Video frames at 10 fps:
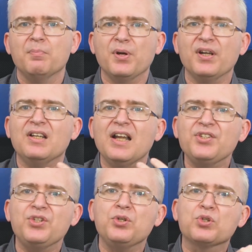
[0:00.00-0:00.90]
but
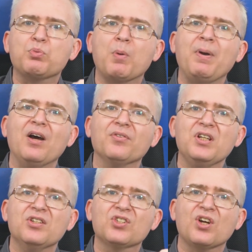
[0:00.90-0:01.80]
unless you swap out
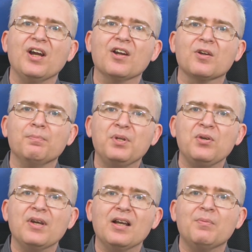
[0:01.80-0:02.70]
the entire
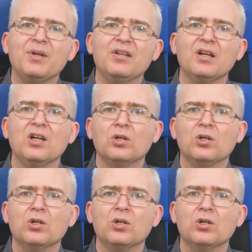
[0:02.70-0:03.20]
compute element,